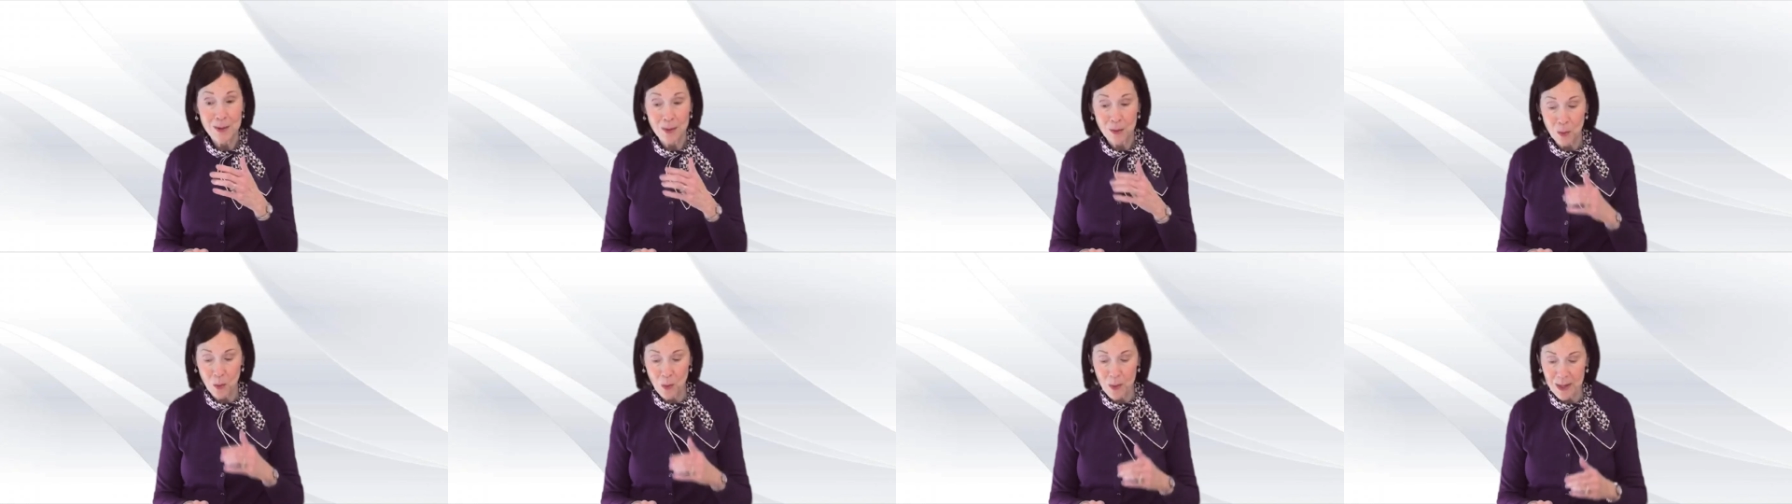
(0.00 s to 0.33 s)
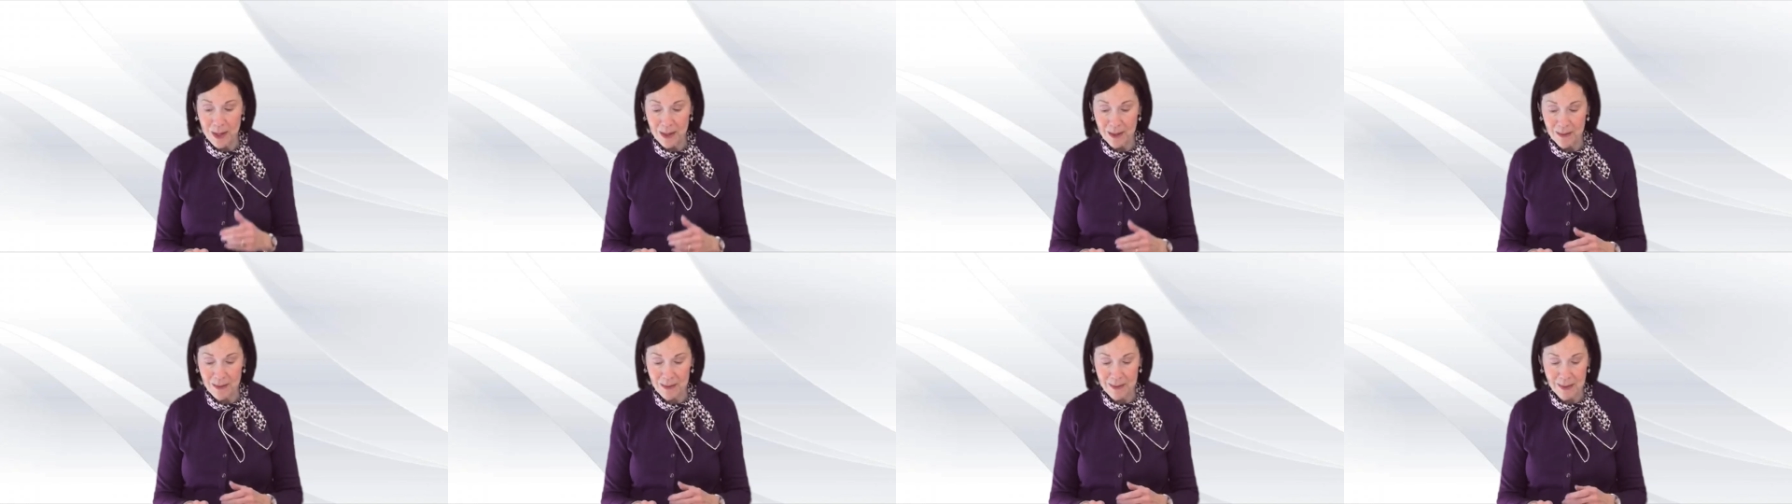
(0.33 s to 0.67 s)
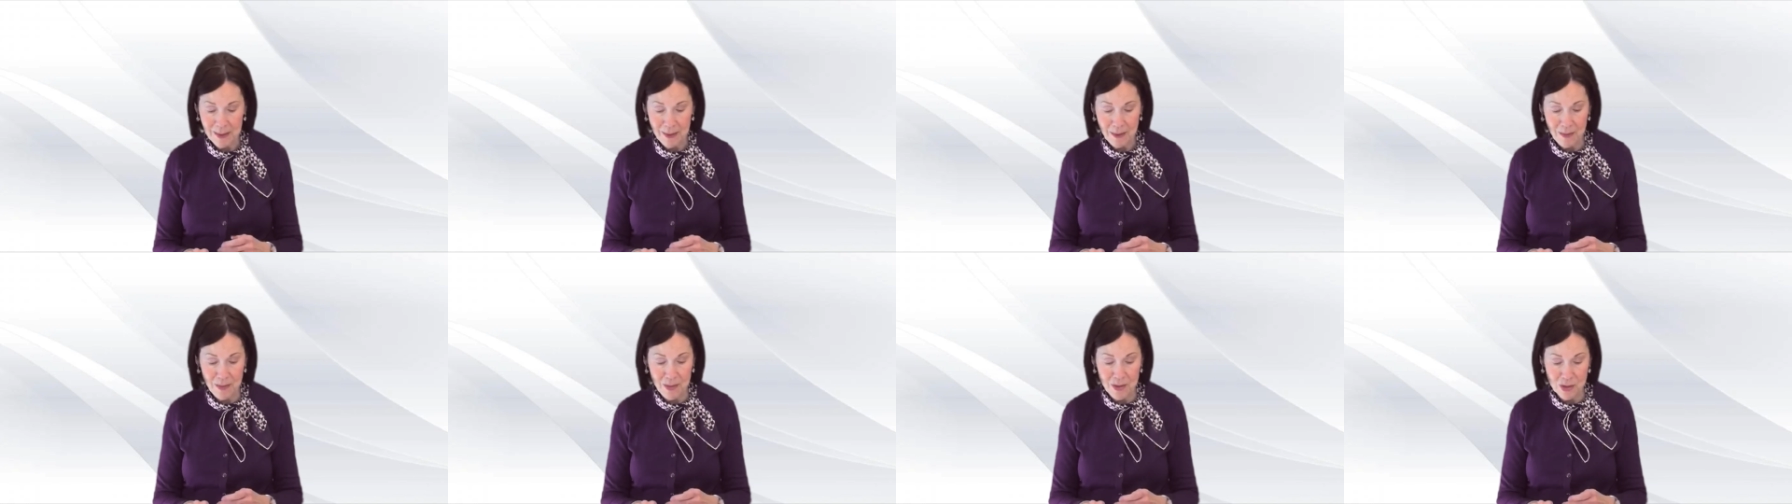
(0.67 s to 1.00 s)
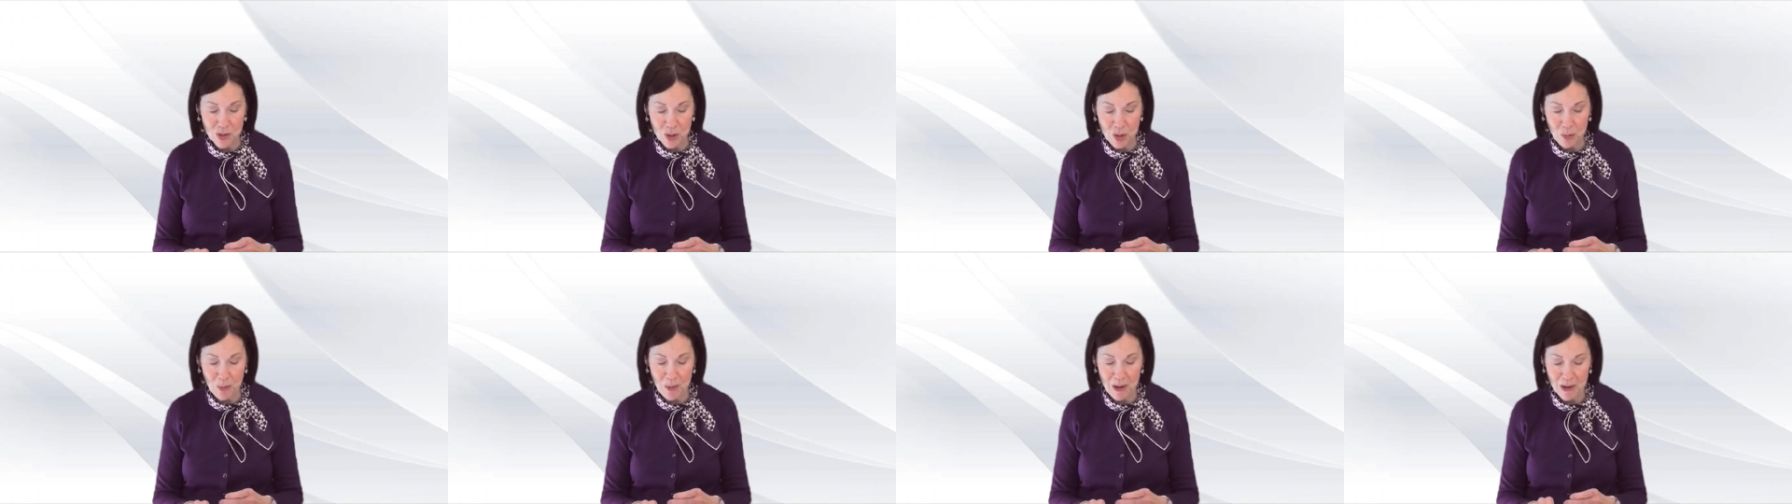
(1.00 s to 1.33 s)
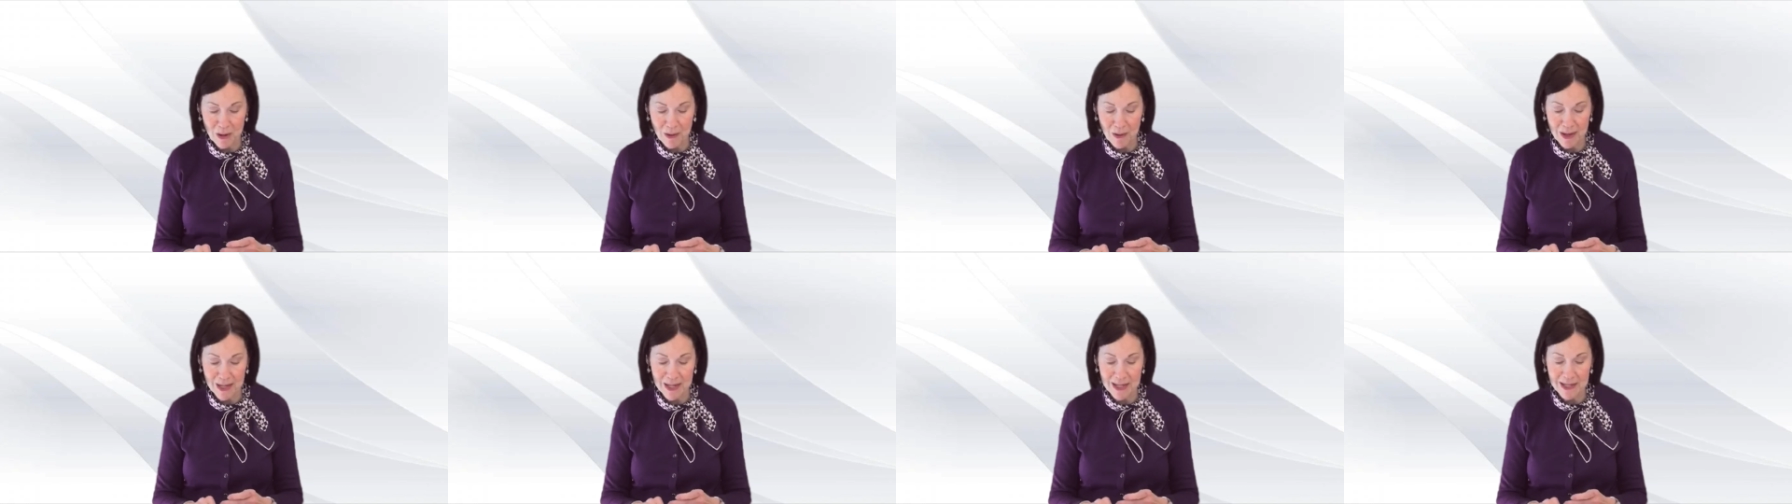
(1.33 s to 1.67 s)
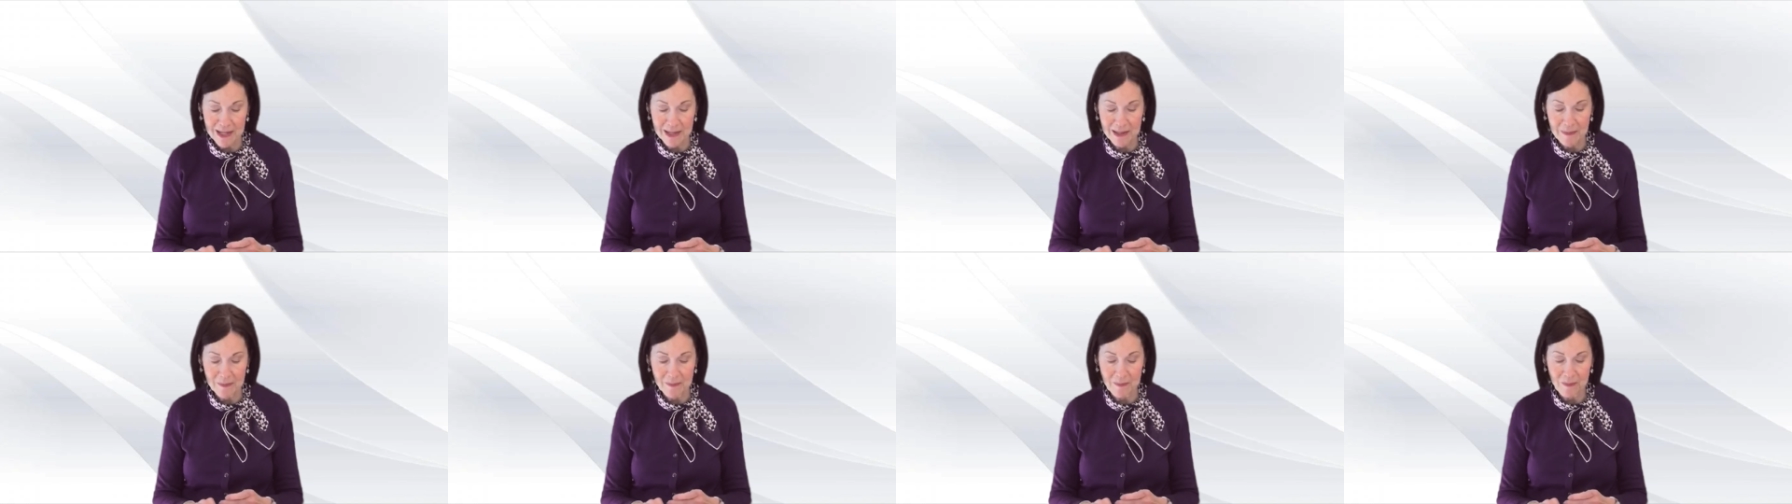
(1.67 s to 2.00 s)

with the Spirit.